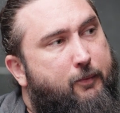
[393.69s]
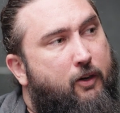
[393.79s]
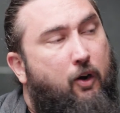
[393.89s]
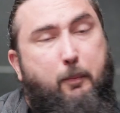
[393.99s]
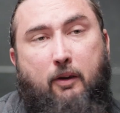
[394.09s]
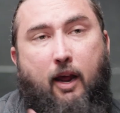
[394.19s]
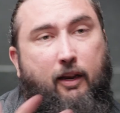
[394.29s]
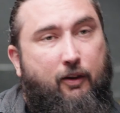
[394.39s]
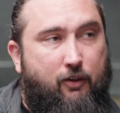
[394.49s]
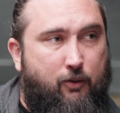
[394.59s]
to knock
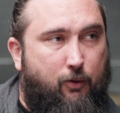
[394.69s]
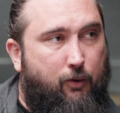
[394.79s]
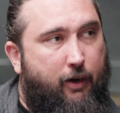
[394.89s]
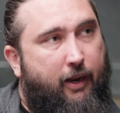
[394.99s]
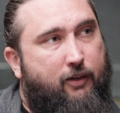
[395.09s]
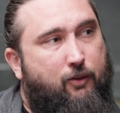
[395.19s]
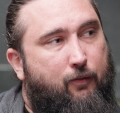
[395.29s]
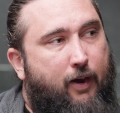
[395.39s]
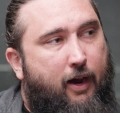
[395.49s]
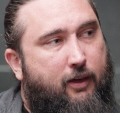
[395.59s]
politely on the door and sort
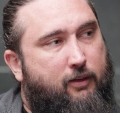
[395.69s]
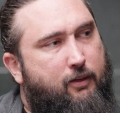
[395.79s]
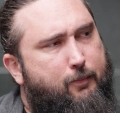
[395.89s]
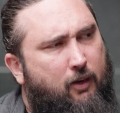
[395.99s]
of ask